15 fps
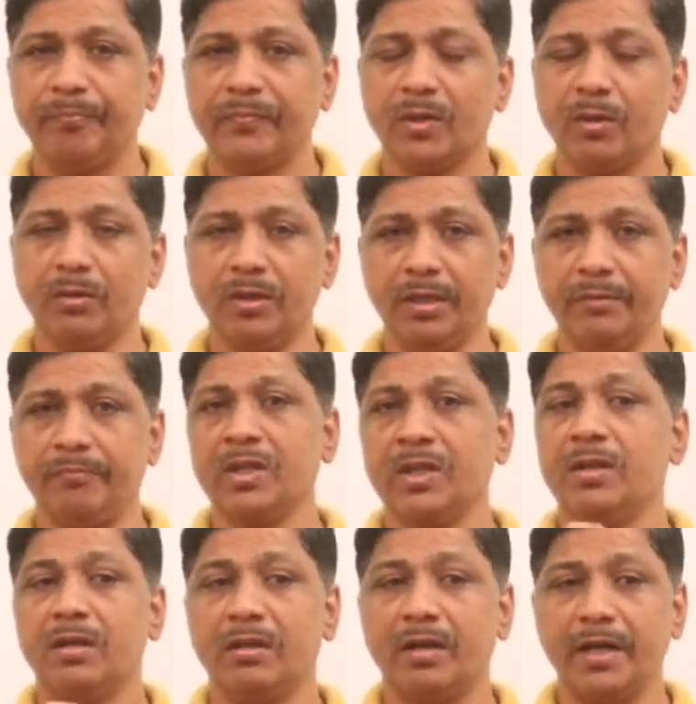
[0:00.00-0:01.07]
Okay,
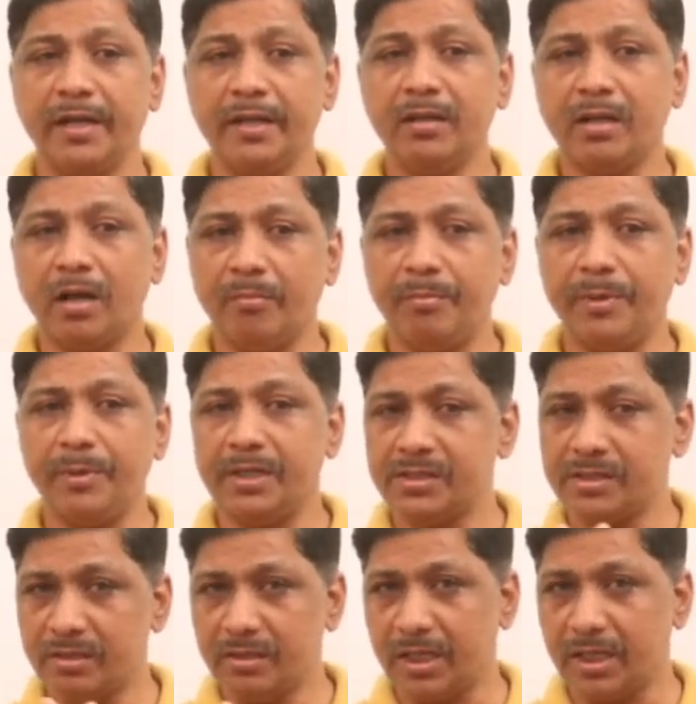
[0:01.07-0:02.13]
reading
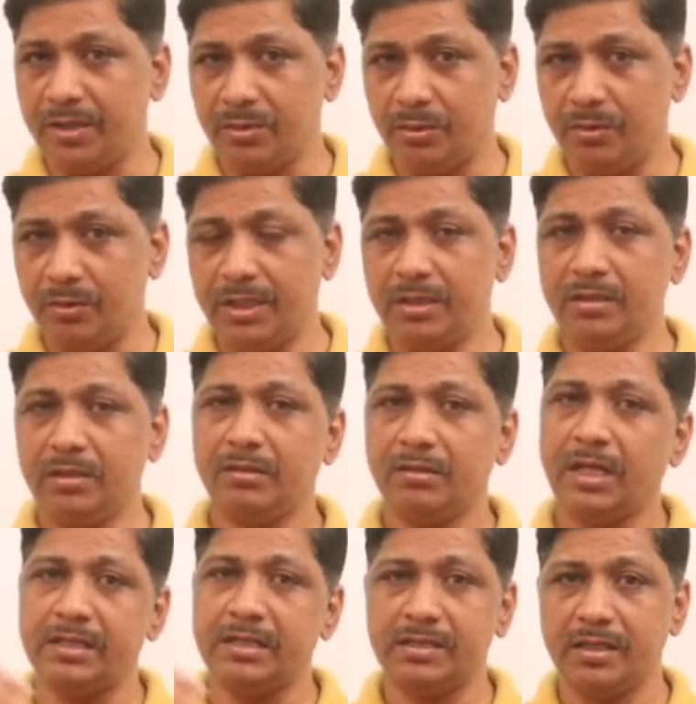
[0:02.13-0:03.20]
comprehension, I told it,
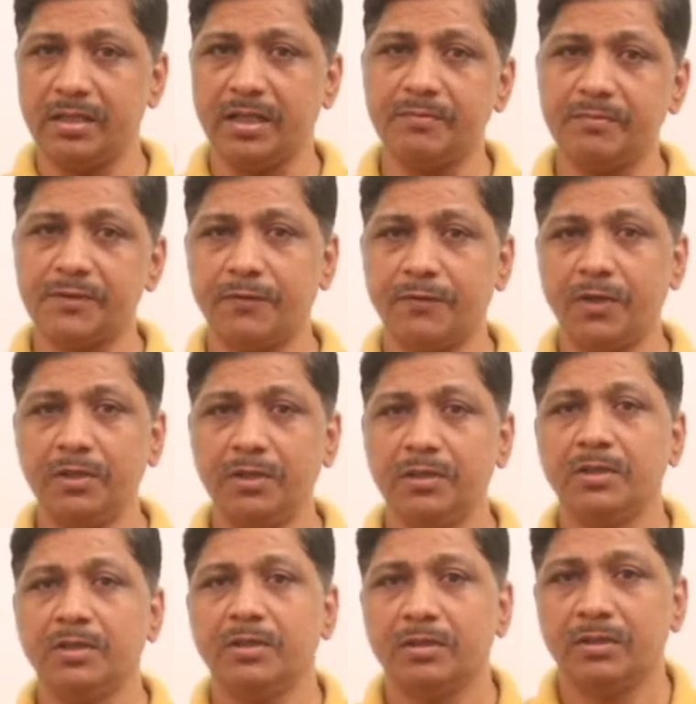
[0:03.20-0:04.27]
as it comes for
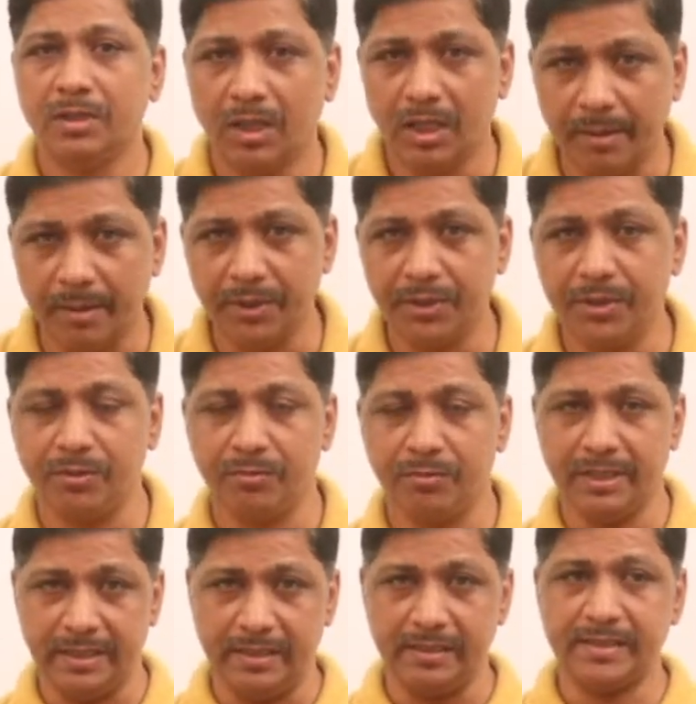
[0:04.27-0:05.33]
the aptitude
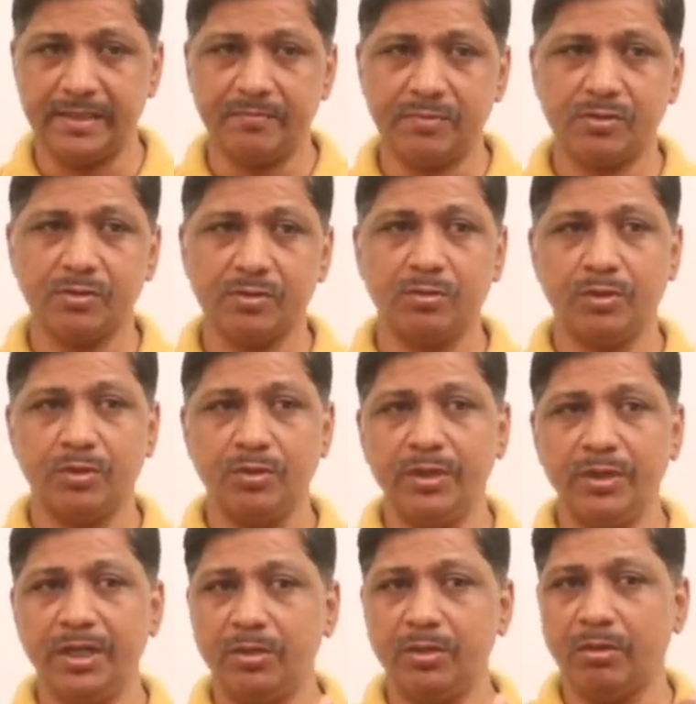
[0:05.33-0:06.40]
exam. So you
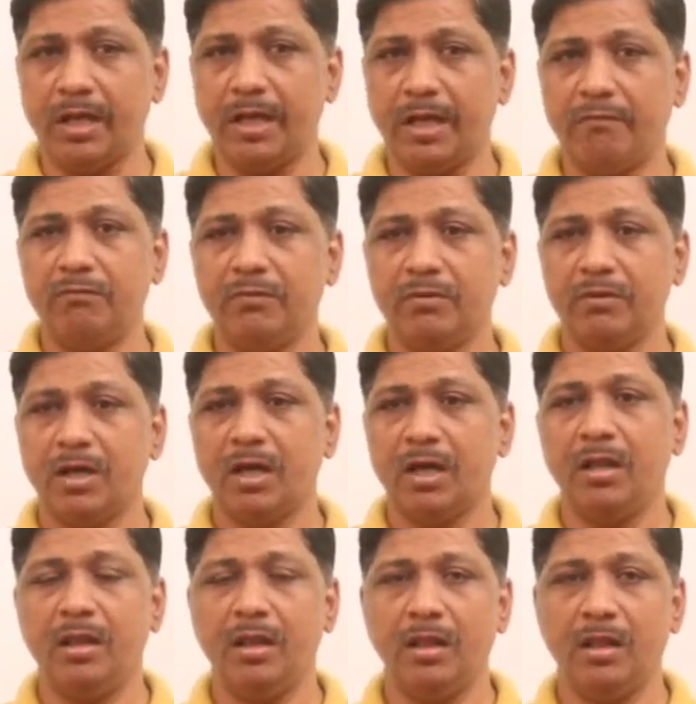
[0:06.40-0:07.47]
need to have a
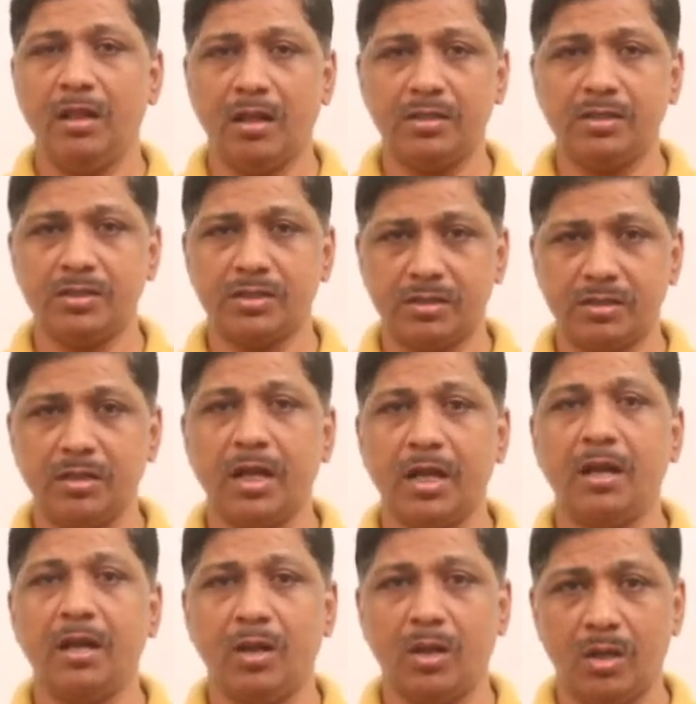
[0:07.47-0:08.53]

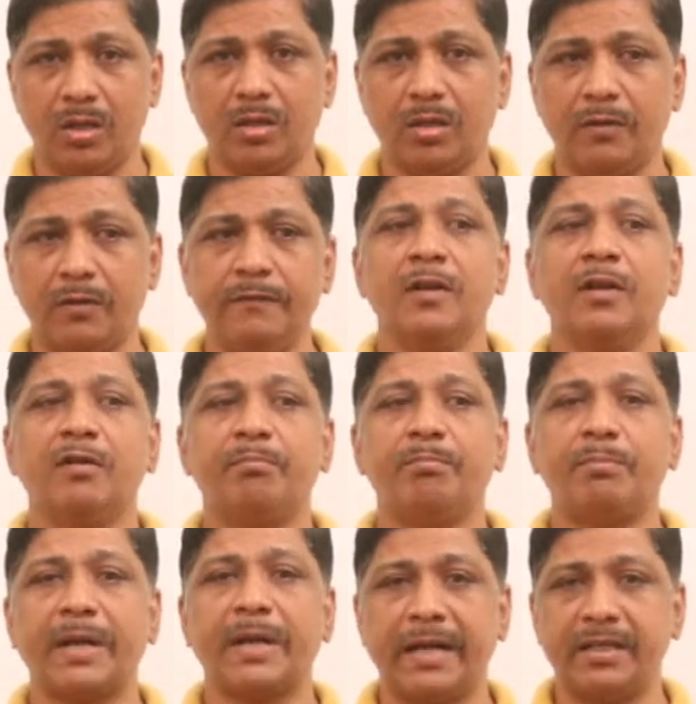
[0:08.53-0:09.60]
lot of
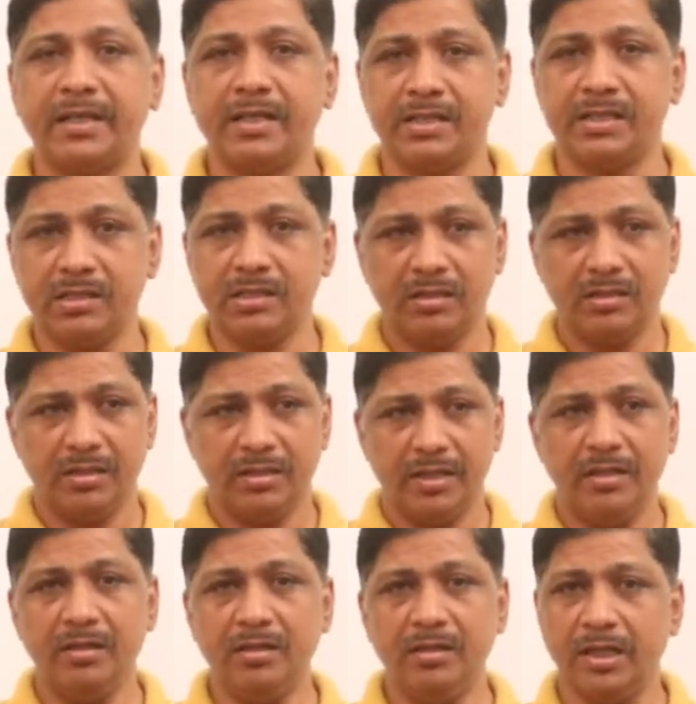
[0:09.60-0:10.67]
practice
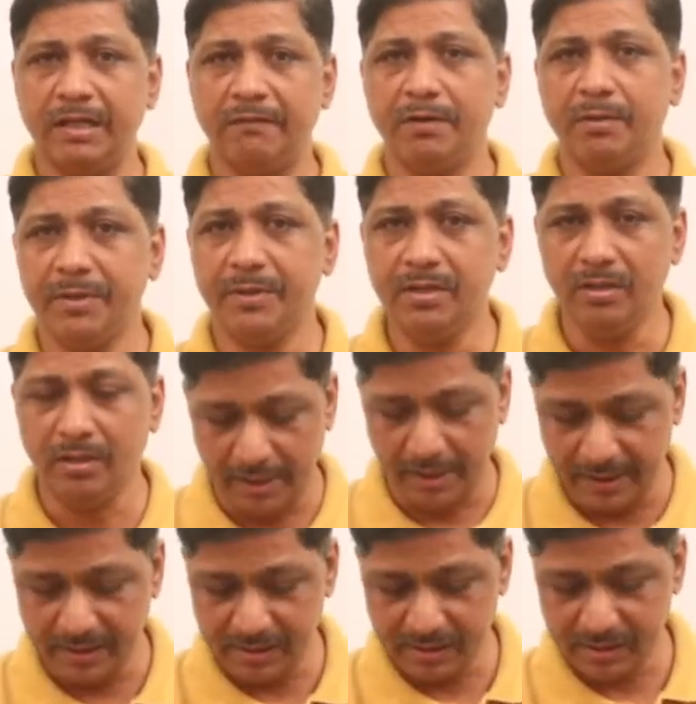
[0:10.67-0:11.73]
in developing
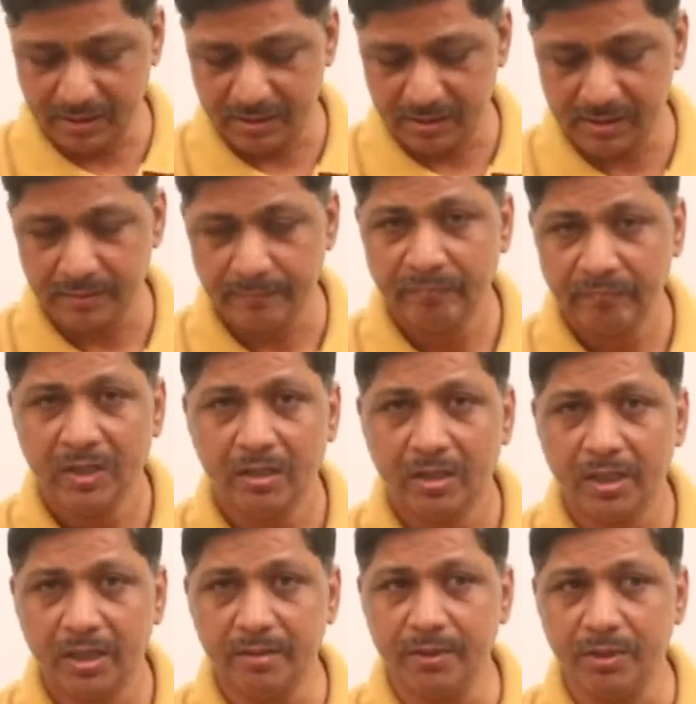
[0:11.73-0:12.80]
reading skills.
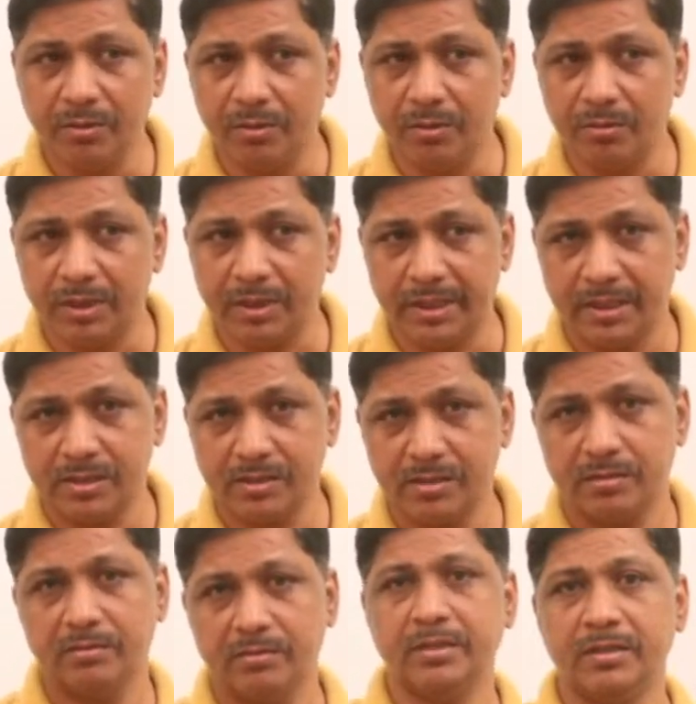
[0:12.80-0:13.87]
Let me go to the next,
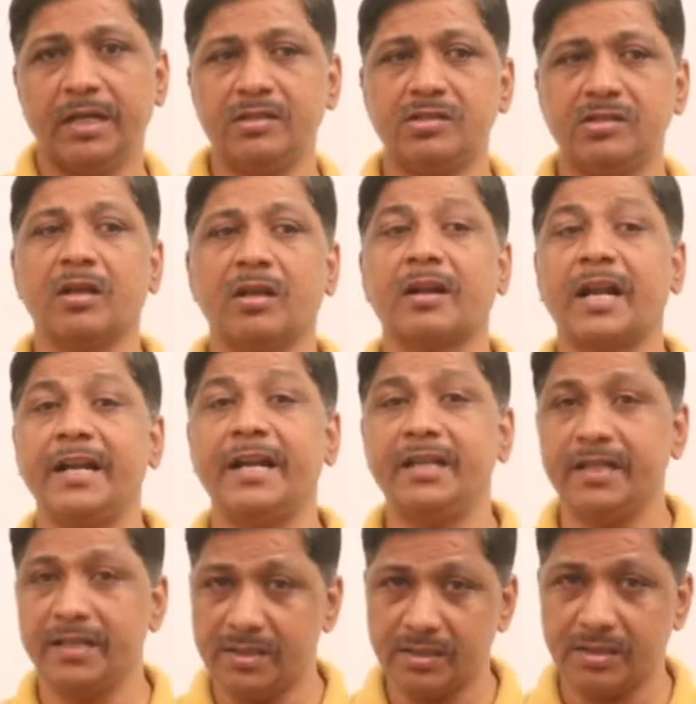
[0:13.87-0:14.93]
that's
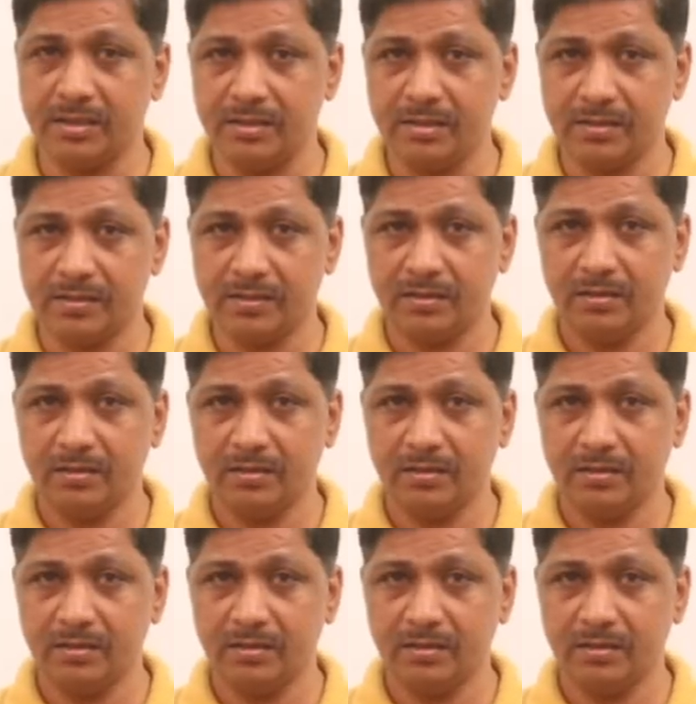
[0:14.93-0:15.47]
writing skills.